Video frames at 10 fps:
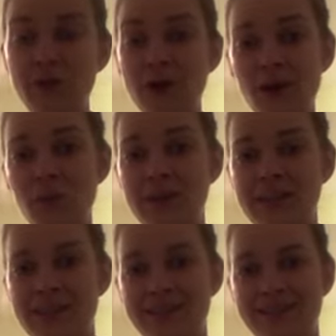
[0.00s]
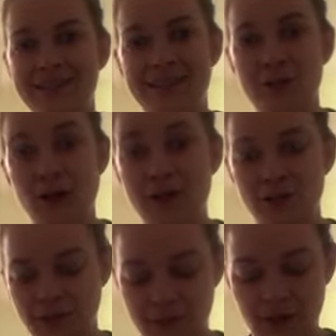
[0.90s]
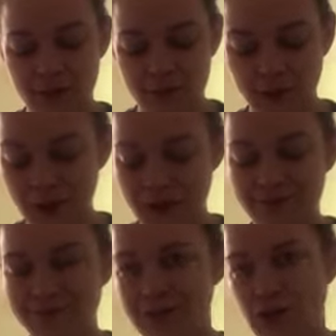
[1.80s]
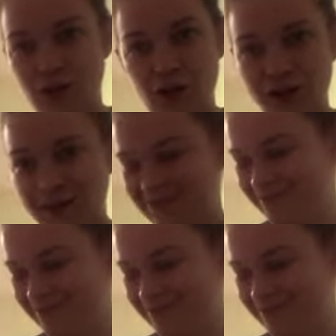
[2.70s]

your dog wants in because he's scratching and not being good. It's your dog.